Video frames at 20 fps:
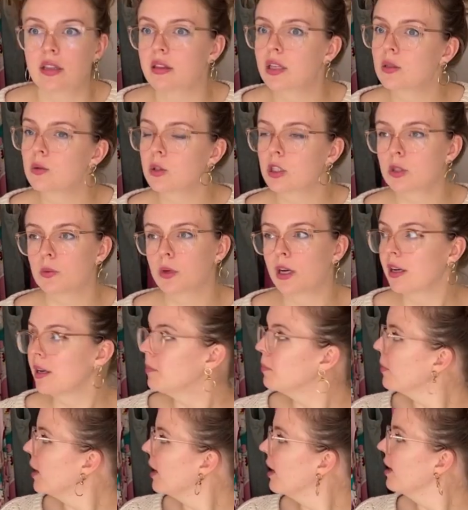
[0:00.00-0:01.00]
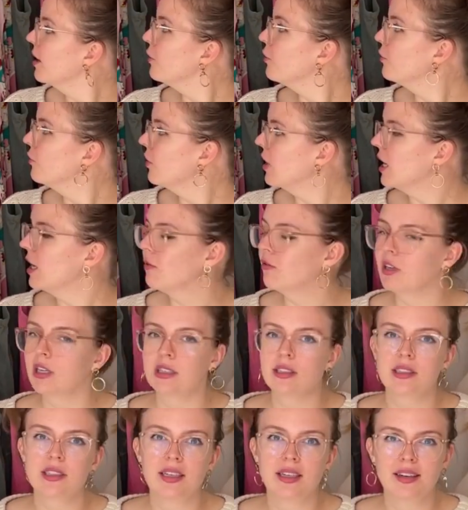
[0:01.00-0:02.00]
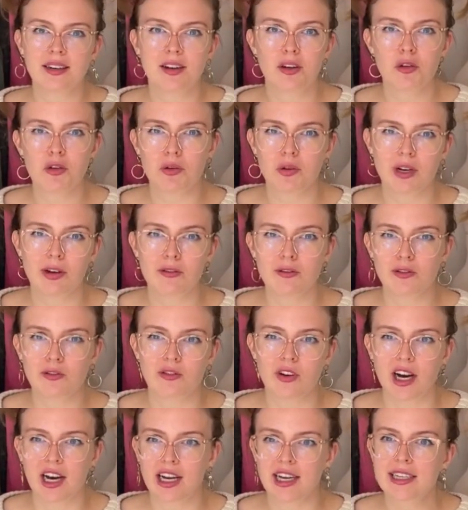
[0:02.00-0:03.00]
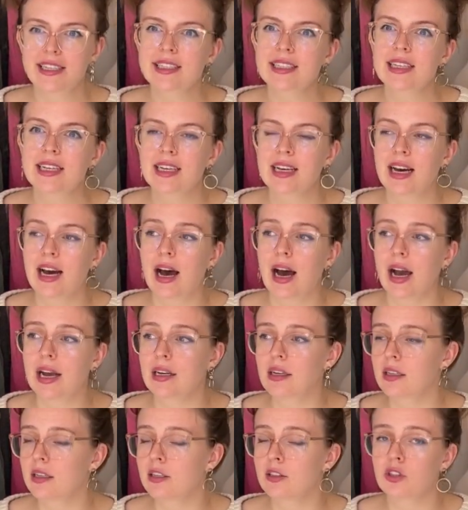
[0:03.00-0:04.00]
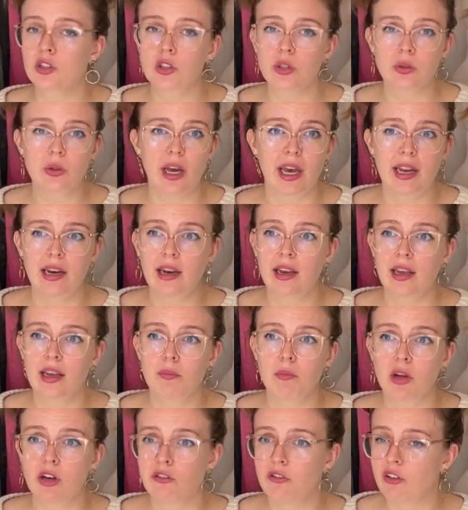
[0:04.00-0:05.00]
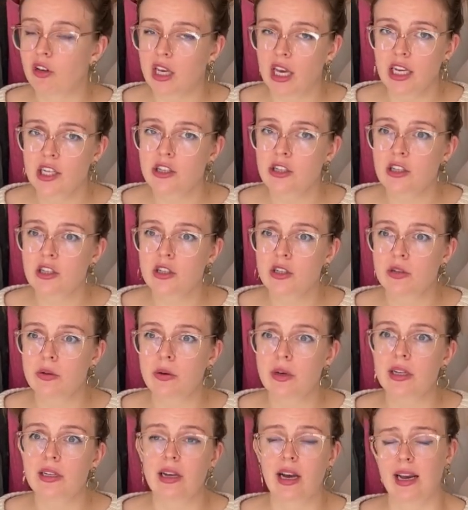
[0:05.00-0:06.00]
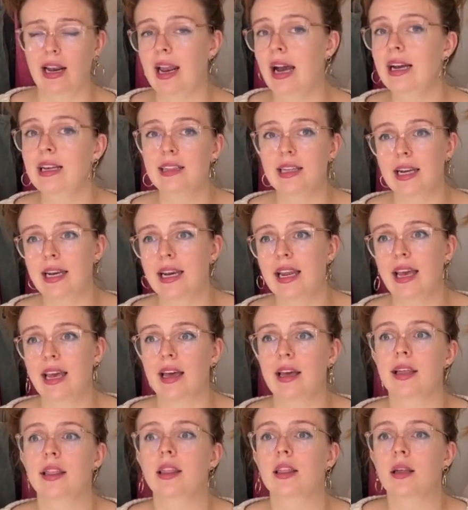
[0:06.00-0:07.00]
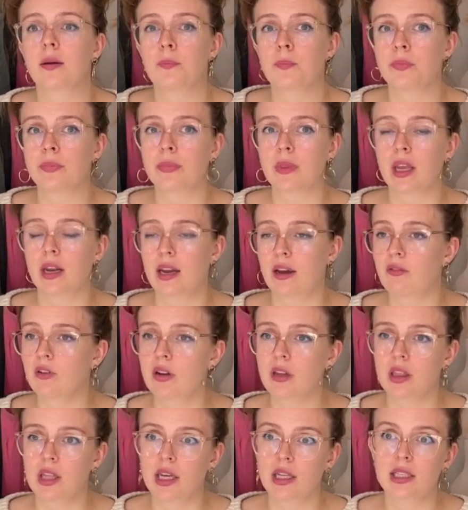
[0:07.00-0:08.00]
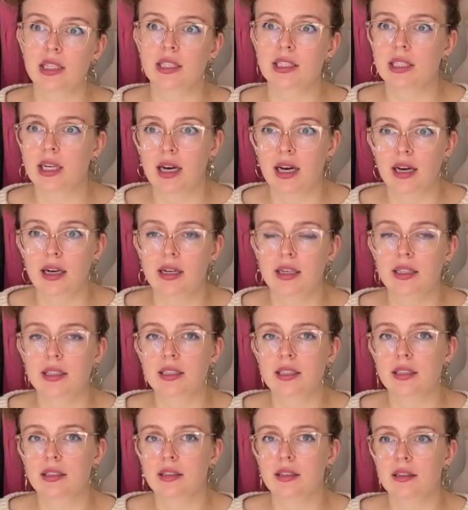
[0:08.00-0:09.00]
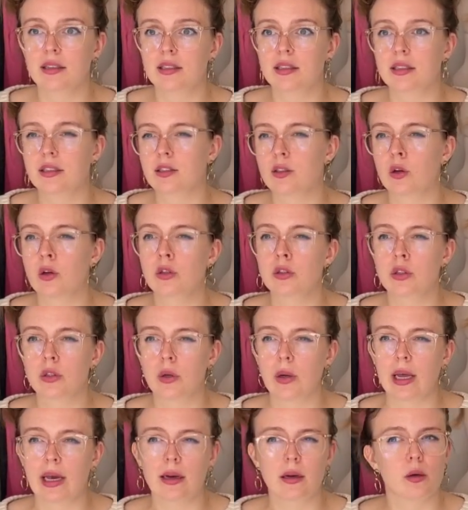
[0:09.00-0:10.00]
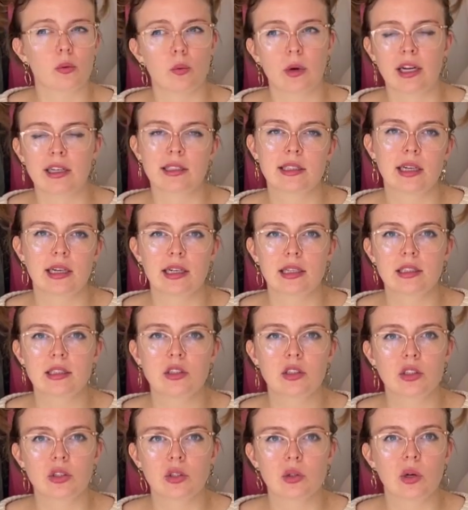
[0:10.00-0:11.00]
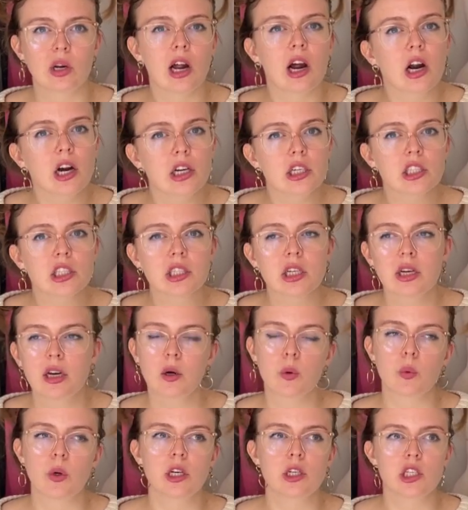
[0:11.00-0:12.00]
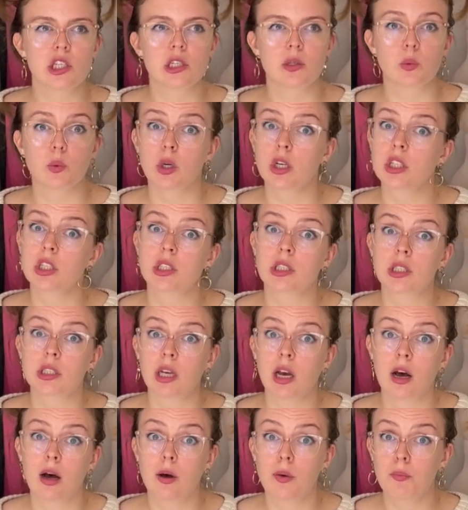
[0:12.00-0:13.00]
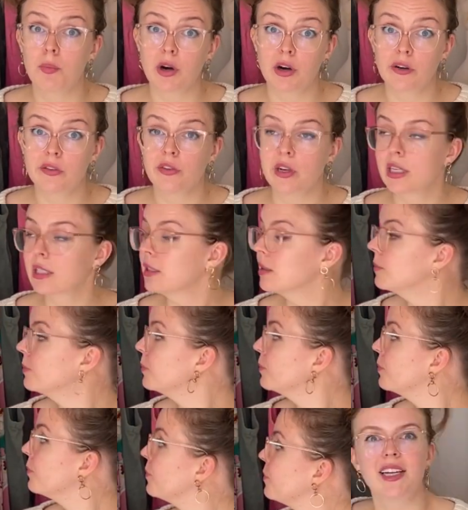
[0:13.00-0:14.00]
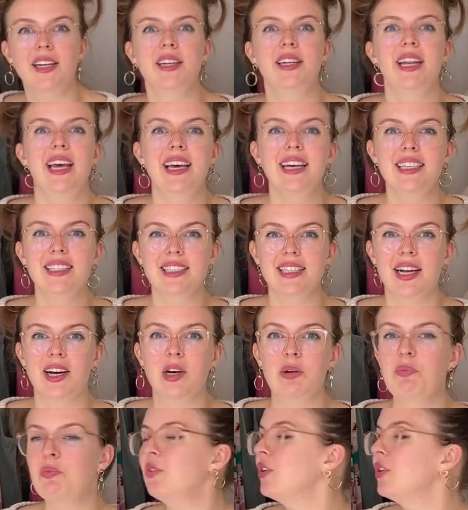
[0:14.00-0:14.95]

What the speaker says: This was one of my favorite thrift find. I didn't do any modifications to it. I like the length and everything, the size. This is also like one size too large, which was perfect. Next up